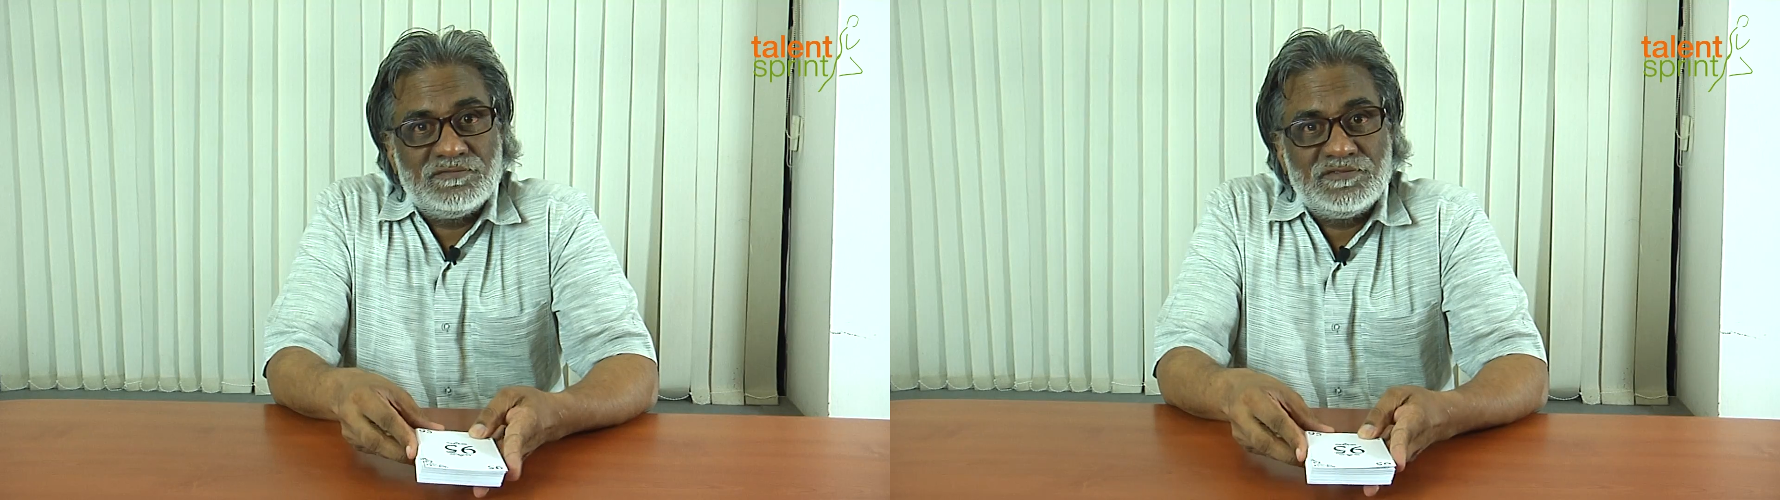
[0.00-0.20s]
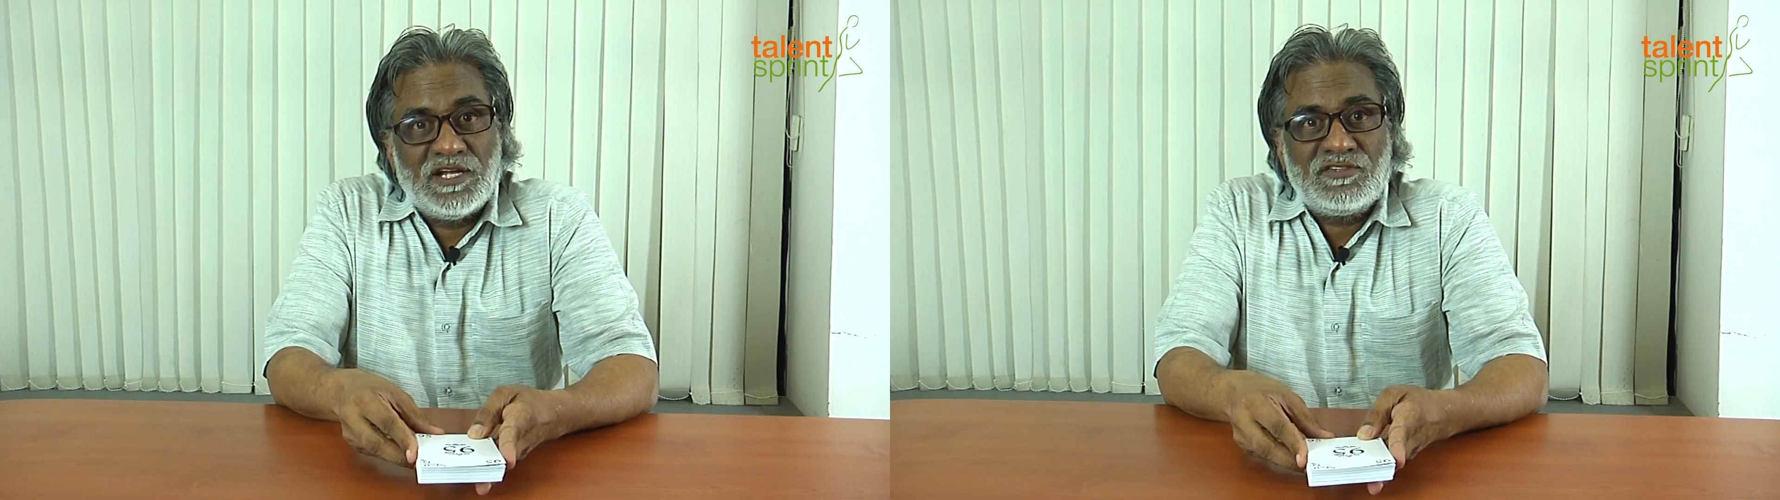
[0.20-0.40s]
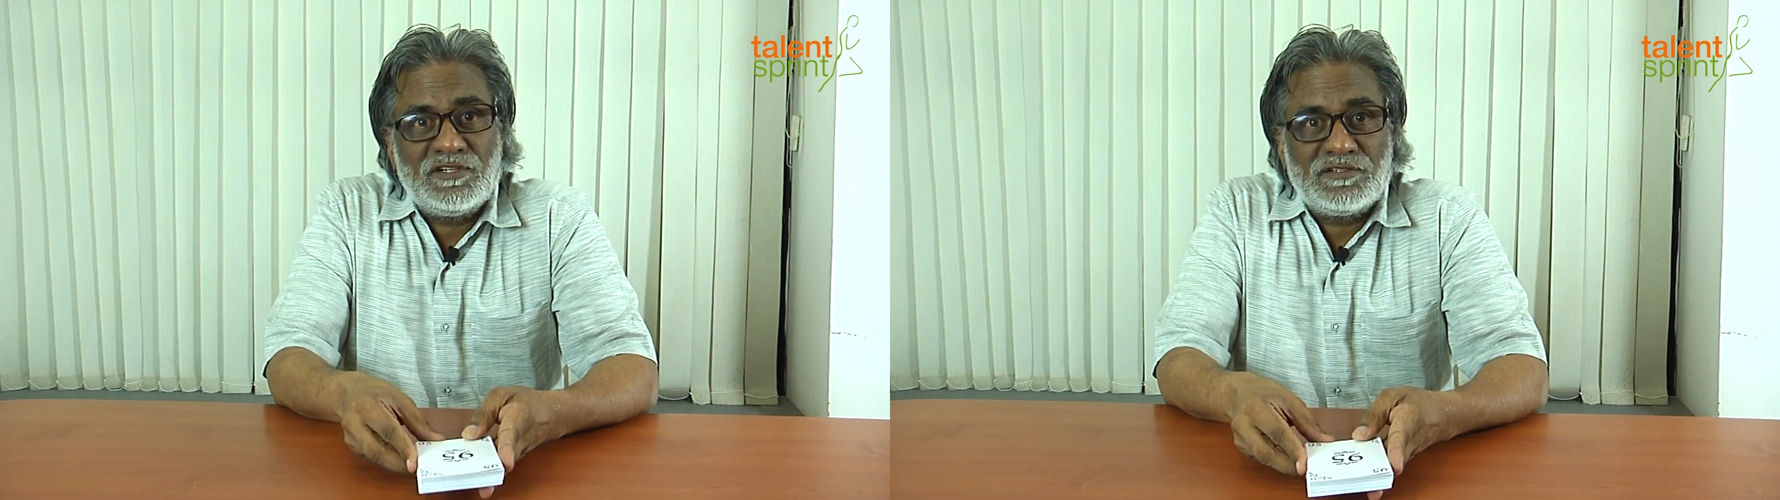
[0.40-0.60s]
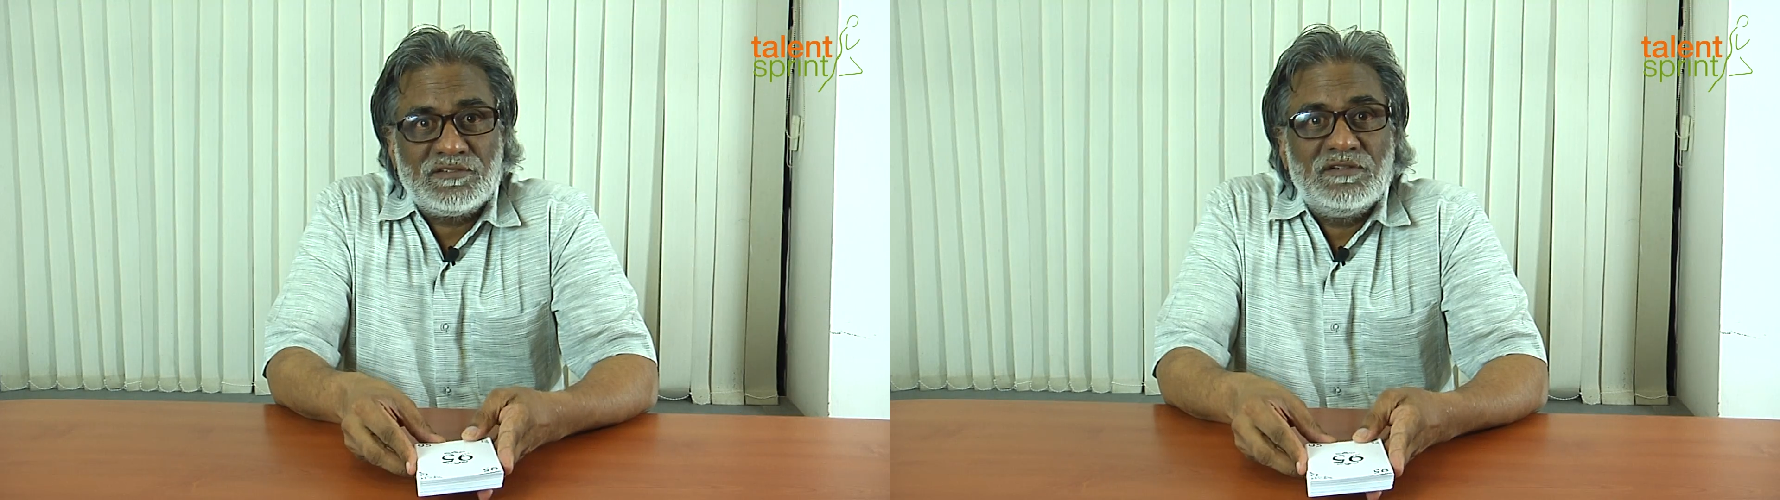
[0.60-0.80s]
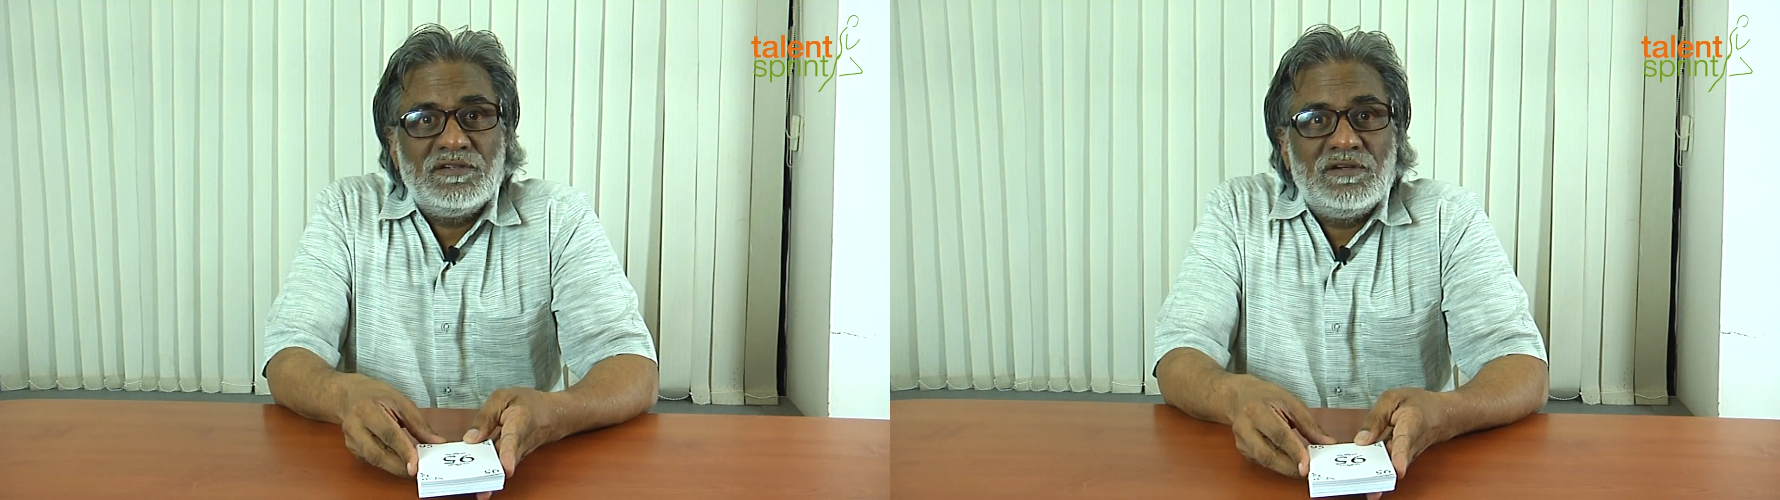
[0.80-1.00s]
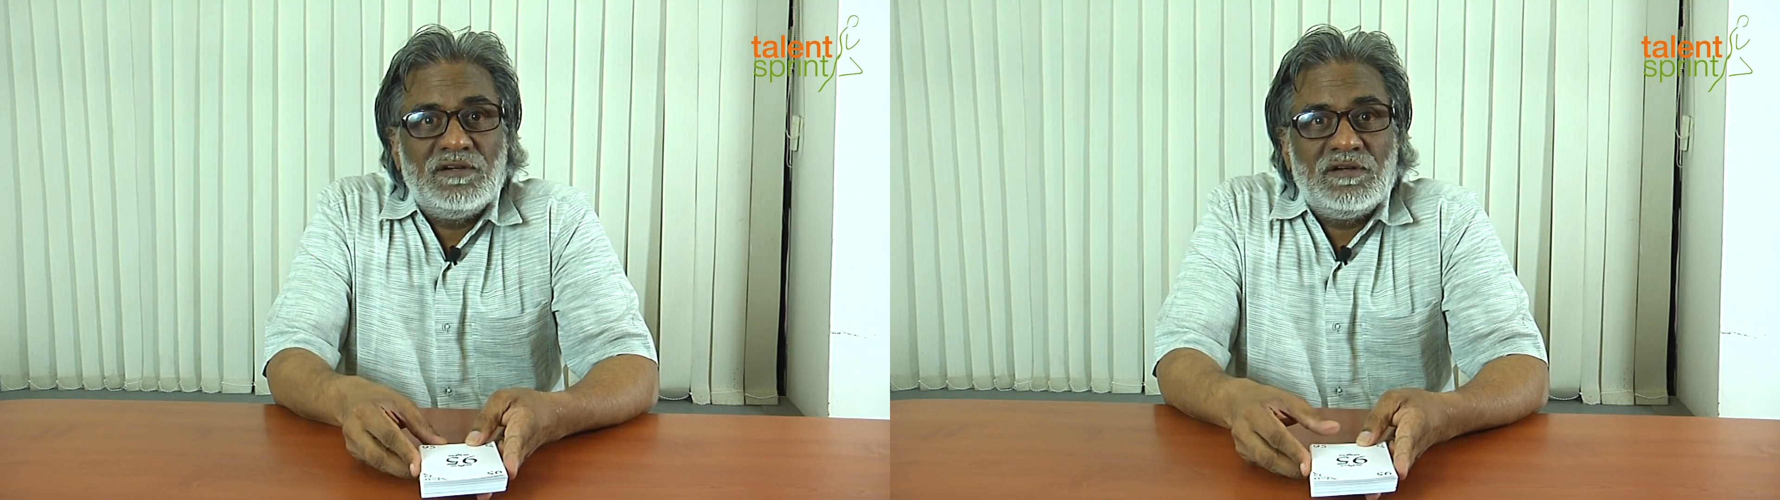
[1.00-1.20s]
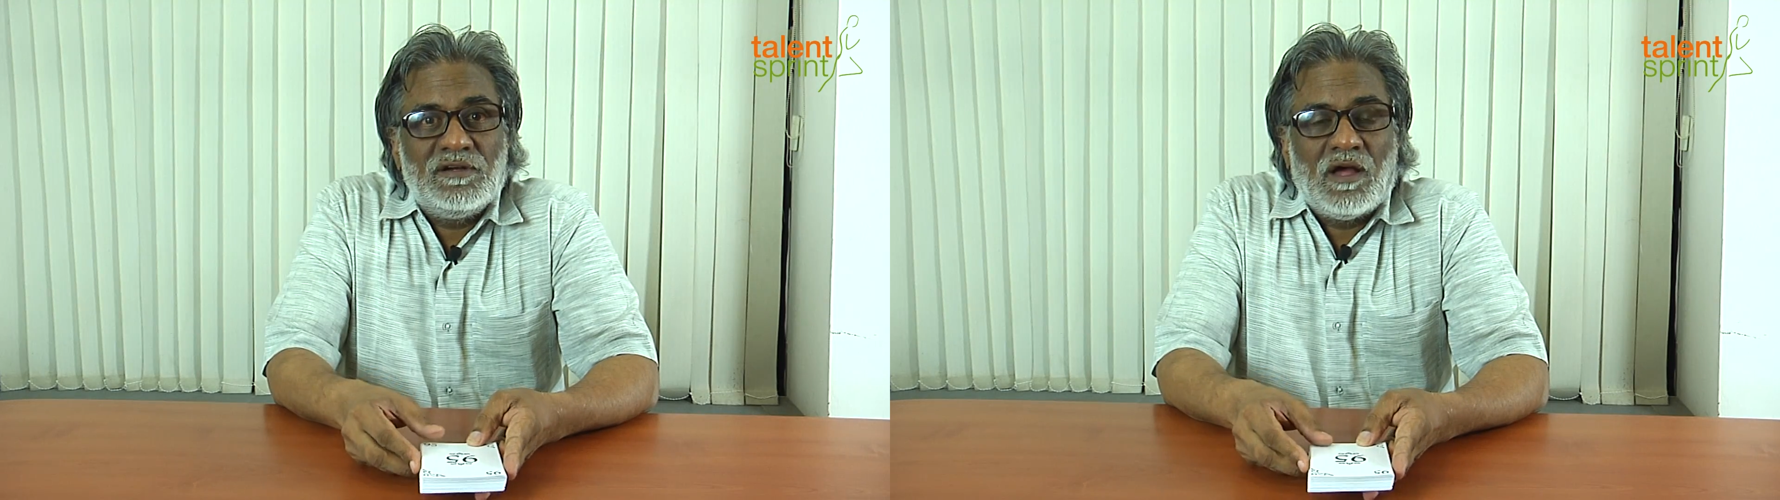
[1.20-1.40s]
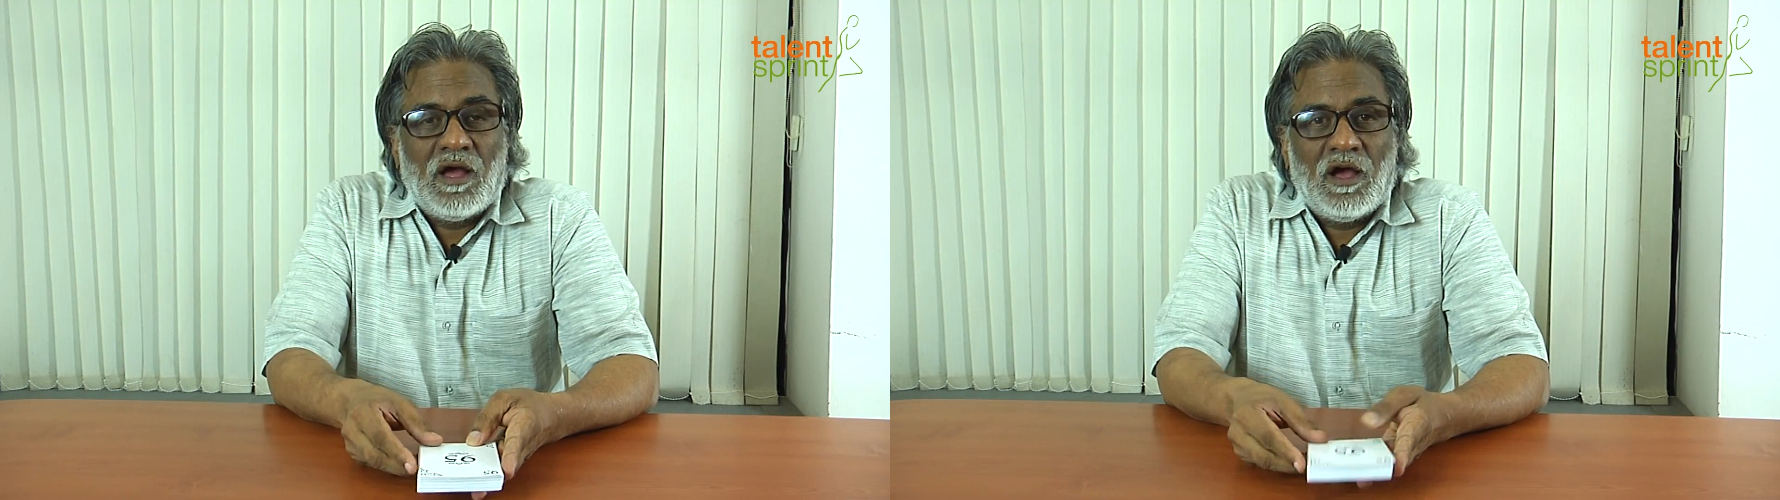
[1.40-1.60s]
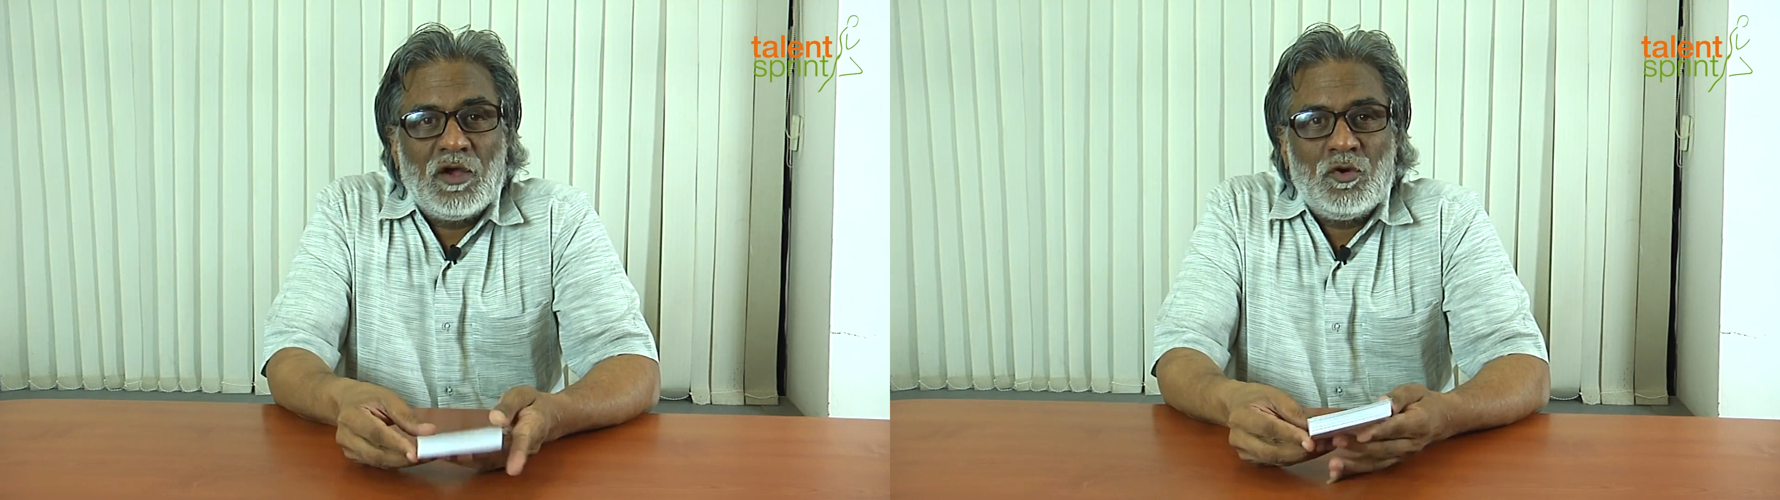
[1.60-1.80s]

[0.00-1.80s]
That's it. I